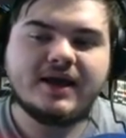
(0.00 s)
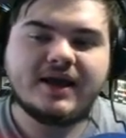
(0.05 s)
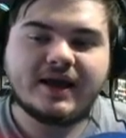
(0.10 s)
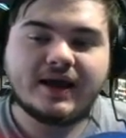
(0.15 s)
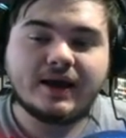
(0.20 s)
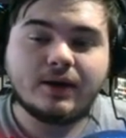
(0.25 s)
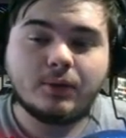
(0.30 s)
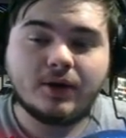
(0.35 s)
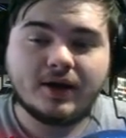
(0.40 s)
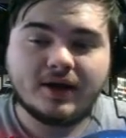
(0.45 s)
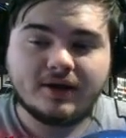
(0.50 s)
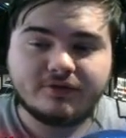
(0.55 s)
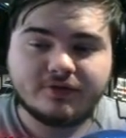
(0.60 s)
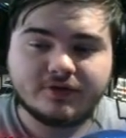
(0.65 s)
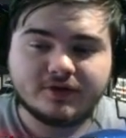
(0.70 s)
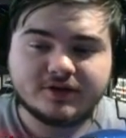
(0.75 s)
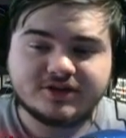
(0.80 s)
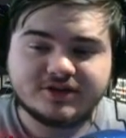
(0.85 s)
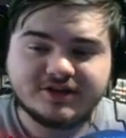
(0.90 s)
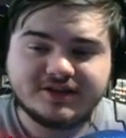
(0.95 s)

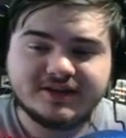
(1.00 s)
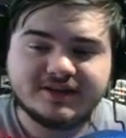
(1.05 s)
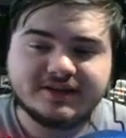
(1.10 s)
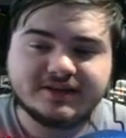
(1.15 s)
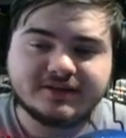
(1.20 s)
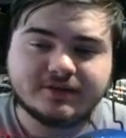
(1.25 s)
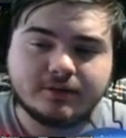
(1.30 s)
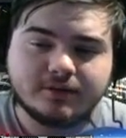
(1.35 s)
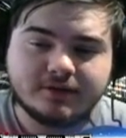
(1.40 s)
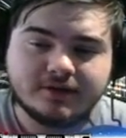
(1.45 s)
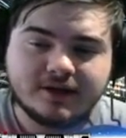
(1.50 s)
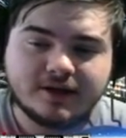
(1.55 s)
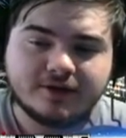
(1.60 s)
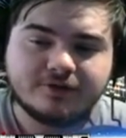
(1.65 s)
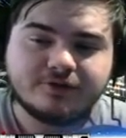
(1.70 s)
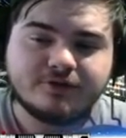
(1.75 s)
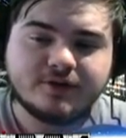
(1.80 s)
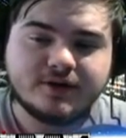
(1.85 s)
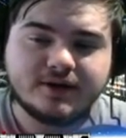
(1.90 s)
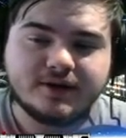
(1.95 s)
However, she is
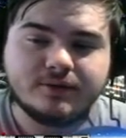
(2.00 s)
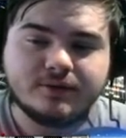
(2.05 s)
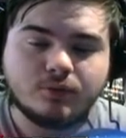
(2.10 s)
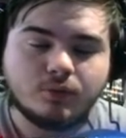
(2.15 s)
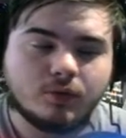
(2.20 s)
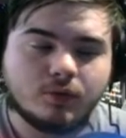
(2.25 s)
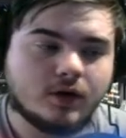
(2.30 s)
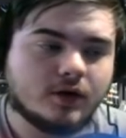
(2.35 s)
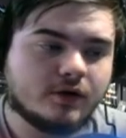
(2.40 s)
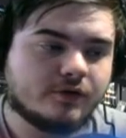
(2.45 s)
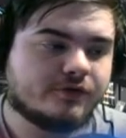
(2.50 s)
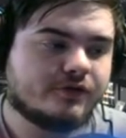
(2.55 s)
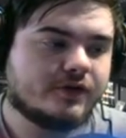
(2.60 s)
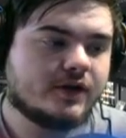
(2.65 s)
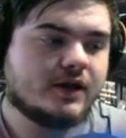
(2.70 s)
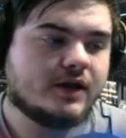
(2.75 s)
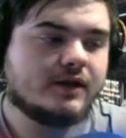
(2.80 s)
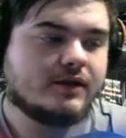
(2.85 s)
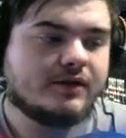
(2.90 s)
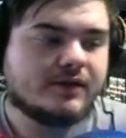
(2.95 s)
definitely worth
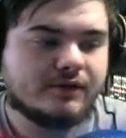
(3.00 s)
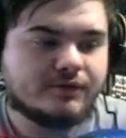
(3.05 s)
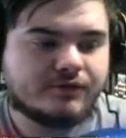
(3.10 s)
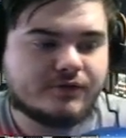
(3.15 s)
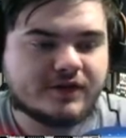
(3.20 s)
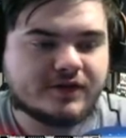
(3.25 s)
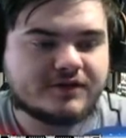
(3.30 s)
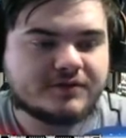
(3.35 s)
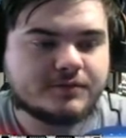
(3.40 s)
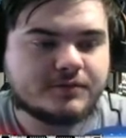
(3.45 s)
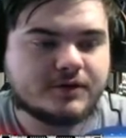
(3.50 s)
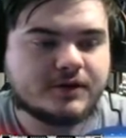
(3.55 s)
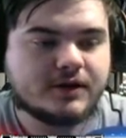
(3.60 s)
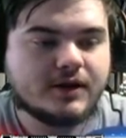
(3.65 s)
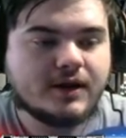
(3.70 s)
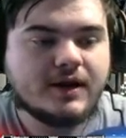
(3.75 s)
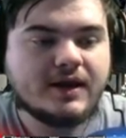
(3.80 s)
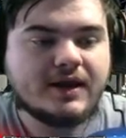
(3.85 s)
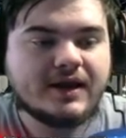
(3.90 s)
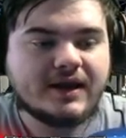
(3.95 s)
the investment
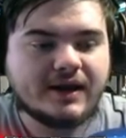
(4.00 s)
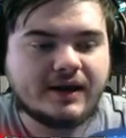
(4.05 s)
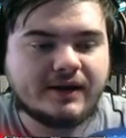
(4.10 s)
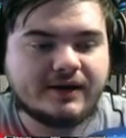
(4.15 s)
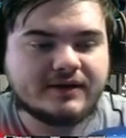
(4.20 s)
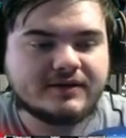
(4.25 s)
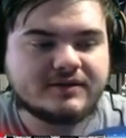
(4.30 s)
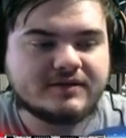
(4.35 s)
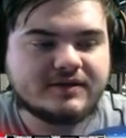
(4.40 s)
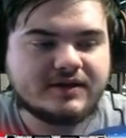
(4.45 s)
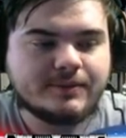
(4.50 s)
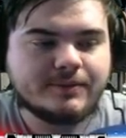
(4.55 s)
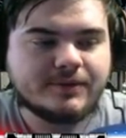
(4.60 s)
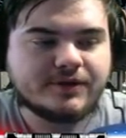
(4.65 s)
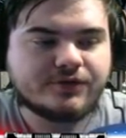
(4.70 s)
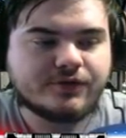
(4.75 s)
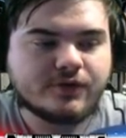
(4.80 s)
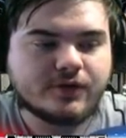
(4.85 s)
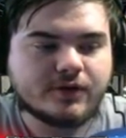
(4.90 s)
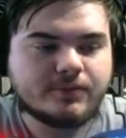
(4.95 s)
and this team
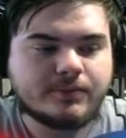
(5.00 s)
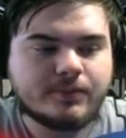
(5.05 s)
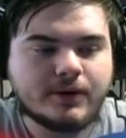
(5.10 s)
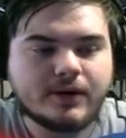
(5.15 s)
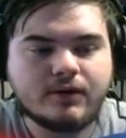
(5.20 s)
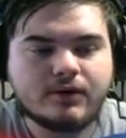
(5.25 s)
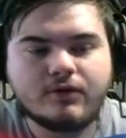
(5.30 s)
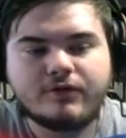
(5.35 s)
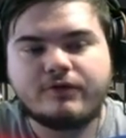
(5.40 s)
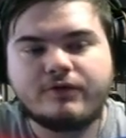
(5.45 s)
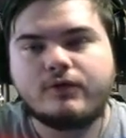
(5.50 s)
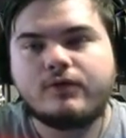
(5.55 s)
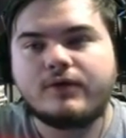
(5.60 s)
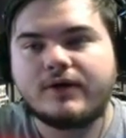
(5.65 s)
is very powerful.